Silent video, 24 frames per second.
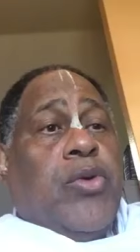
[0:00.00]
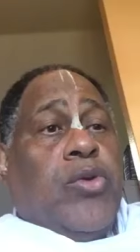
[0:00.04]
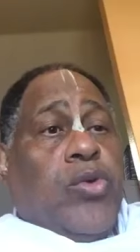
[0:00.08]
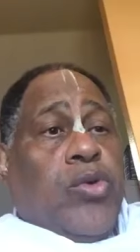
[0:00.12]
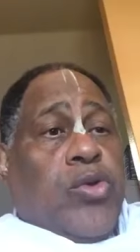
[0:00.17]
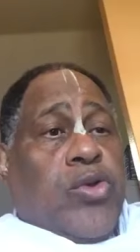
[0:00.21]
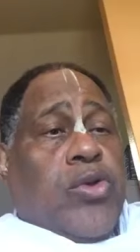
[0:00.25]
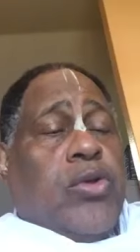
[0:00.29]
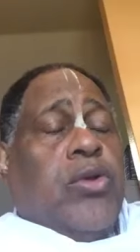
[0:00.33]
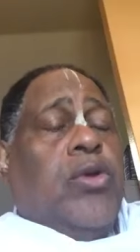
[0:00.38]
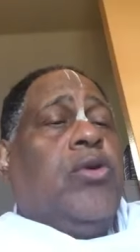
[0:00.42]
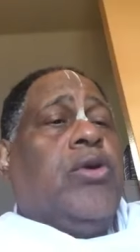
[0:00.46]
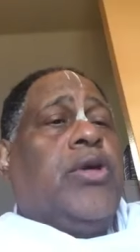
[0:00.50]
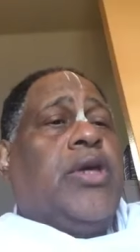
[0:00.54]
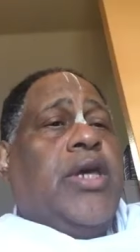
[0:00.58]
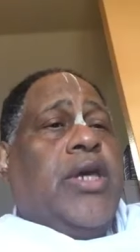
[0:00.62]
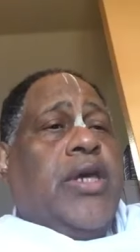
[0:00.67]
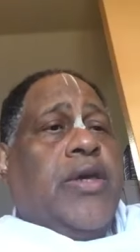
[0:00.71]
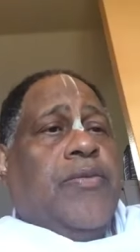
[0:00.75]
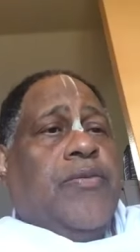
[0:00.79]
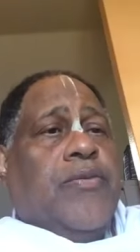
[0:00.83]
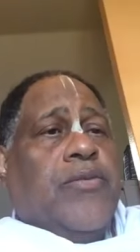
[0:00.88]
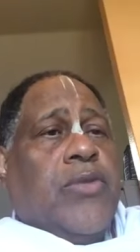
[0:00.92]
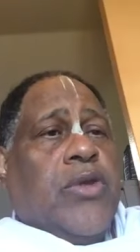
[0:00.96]

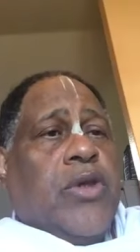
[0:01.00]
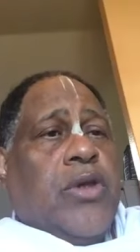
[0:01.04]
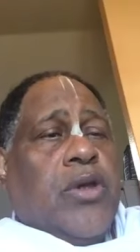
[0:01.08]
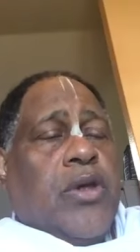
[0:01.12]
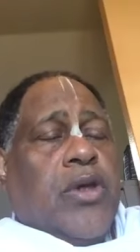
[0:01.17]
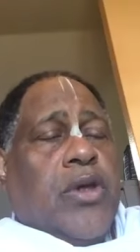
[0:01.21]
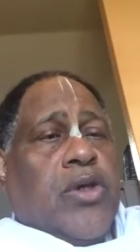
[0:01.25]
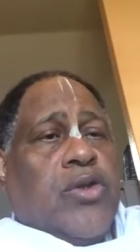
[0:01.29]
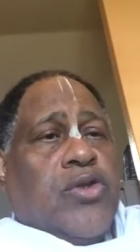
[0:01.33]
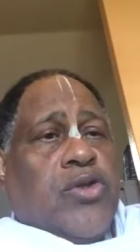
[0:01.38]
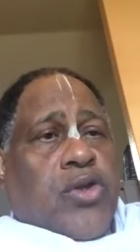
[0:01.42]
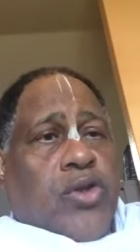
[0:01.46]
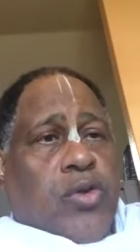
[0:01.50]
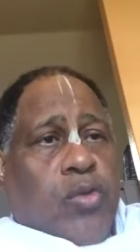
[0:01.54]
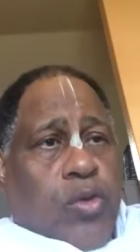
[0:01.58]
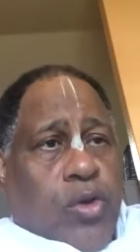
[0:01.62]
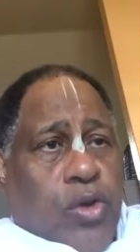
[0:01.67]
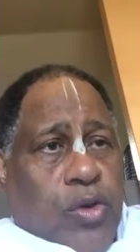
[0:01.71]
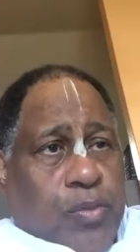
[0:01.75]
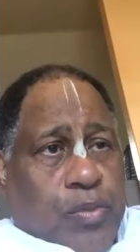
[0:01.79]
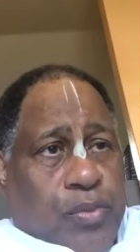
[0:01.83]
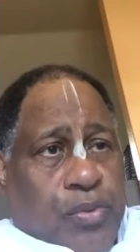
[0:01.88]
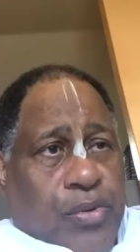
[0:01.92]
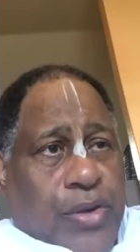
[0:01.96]
Manushloke. So the
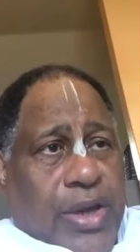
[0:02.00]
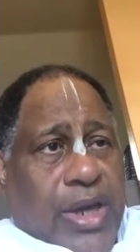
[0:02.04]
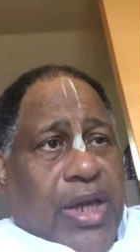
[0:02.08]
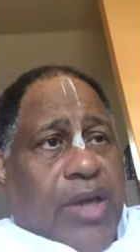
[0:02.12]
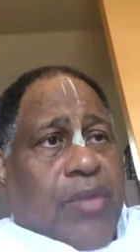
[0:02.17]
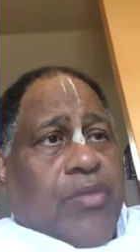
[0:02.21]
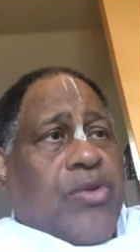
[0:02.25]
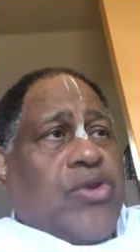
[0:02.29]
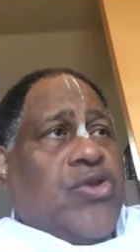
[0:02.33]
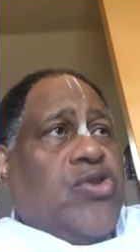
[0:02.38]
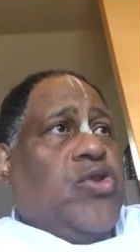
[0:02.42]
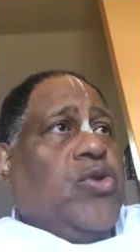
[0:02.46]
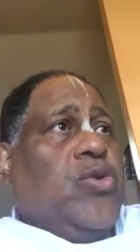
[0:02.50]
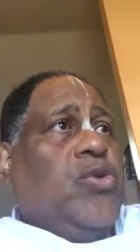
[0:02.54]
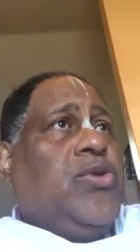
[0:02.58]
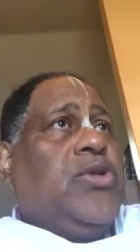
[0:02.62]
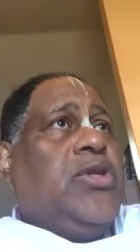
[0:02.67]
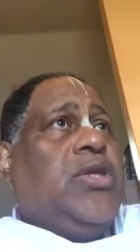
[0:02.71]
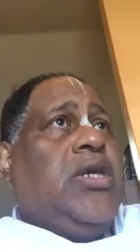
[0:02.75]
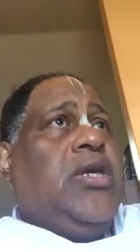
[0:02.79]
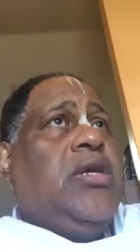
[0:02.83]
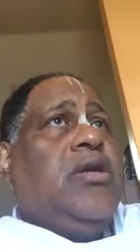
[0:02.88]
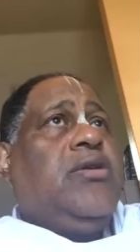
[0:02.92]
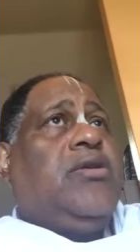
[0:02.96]
word prema is
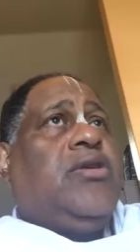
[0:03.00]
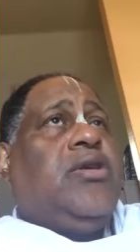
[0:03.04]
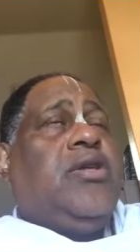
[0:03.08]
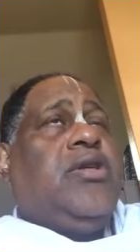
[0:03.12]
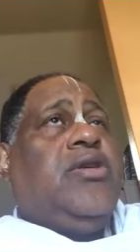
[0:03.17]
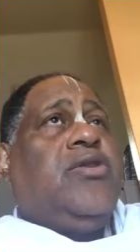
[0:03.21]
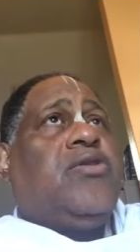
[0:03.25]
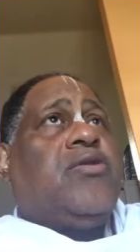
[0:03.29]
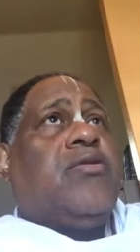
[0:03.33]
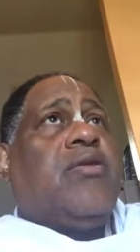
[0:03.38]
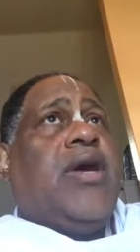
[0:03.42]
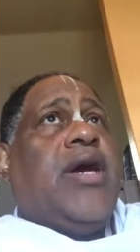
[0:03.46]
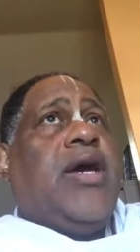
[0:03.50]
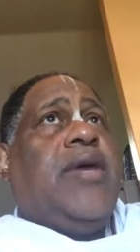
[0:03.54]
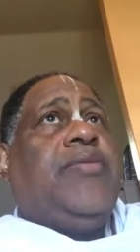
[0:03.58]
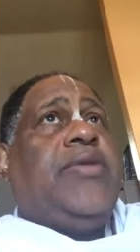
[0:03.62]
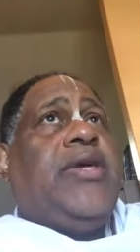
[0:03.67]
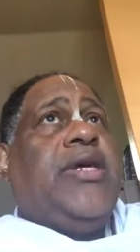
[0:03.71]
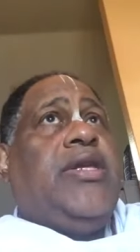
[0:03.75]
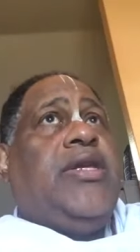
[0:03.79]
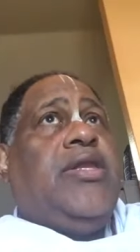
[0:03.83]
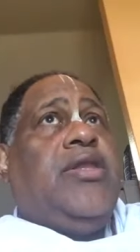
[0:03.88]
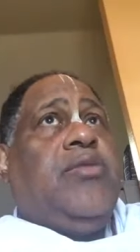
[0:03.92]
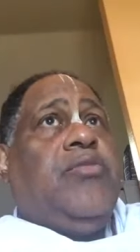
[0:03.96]
used here to
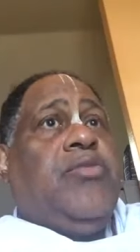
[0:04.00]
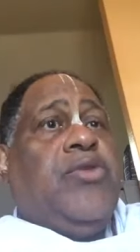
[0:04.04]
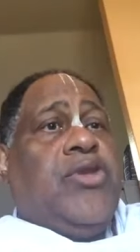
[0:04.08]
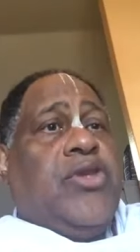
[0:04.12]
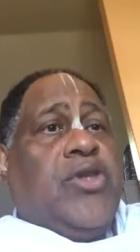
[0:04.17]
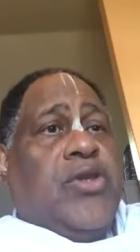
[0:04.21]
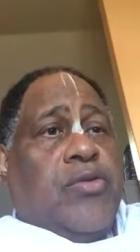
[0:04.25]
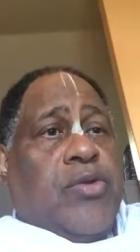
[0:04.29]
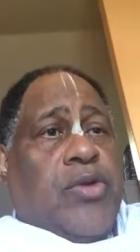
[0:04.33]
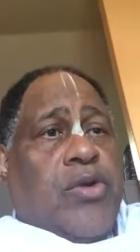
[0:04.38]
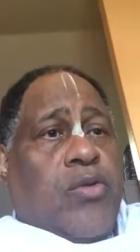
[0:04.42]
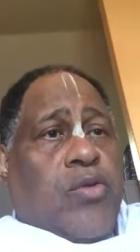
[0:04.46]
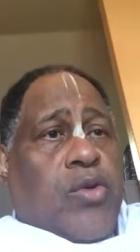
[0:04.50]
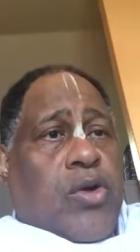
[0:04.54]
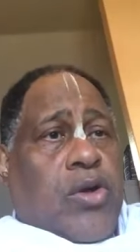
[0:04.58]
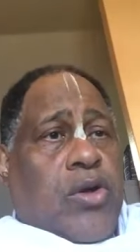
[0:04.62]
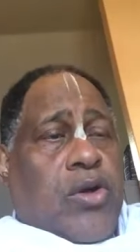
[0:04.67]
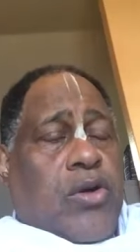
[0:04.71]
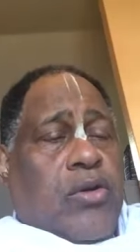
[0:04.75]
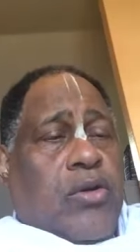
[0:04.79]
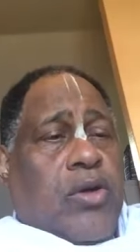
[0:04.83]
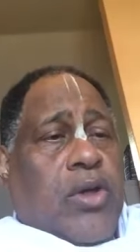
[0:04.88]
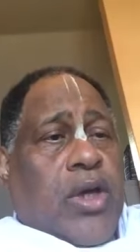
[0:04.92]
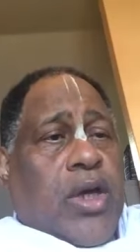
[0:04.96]
describe that in the material
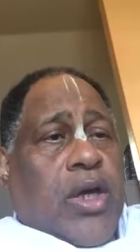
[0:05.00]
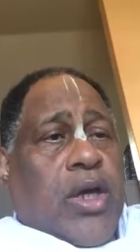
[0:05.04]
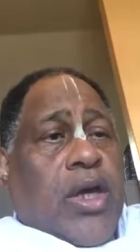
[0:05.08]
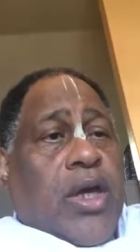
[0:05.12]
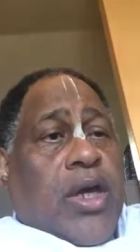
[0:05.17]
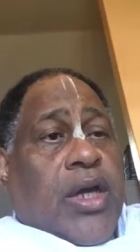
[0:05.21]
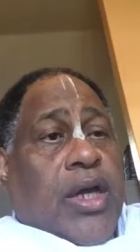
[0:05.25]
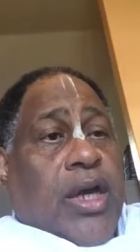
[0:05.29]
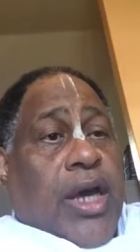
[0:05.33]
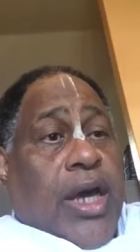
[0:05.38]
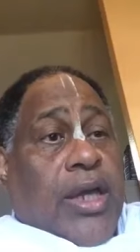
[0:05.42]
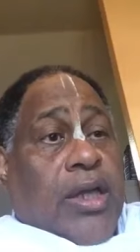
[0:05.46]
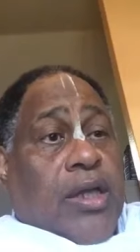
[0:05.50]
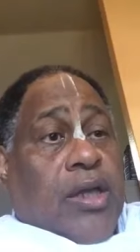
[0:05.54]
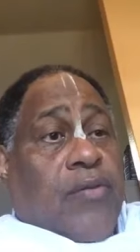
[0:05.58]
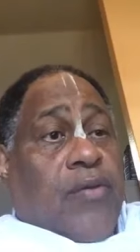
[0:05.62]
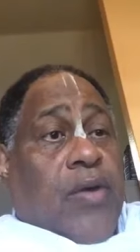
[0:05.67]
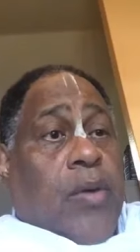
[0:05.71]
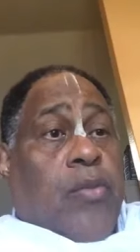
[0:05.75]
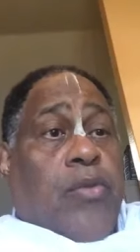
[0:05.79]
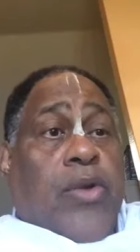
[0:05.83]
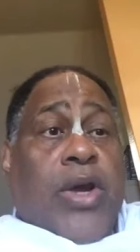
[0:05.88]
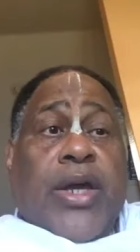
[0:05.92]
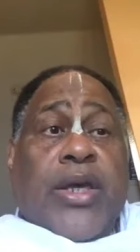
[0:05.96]
world,
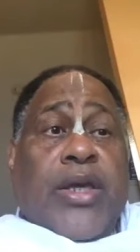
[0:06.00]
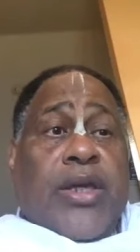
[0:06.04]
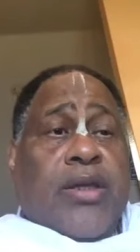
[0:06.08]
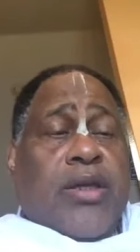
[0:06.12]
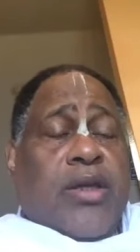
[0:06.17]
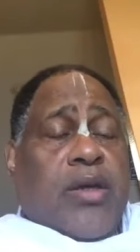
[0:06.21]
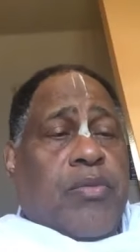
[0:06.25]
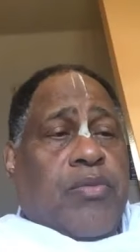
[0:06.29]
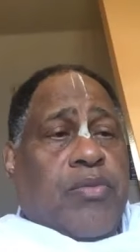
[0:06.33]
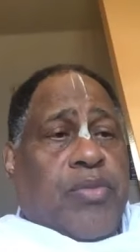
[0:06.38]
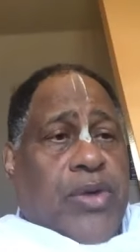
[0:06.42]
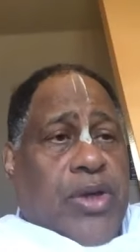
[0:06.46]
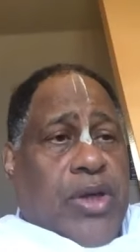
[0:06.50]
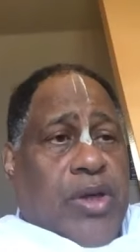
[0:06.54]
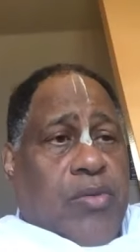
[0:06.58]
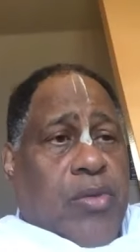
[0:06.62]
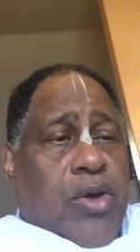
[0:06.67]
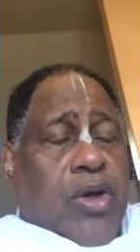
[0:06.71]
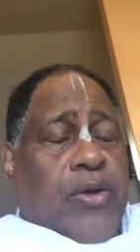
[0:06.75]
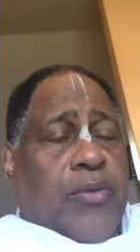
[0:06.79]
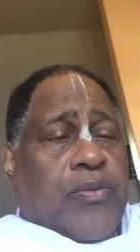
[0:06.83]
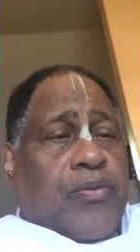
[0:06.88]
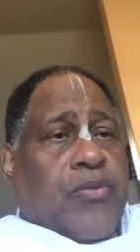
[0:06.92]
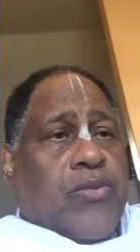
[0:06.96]
Kaitavam Rahitam
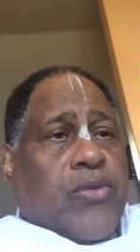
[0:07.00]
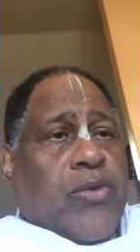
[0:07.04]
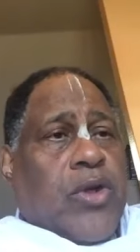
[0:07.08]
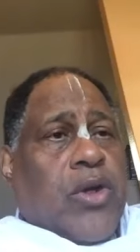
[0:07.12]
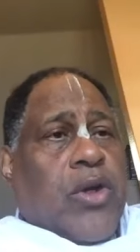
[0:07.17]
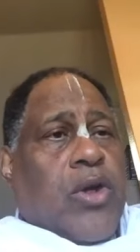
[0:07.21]
Prema,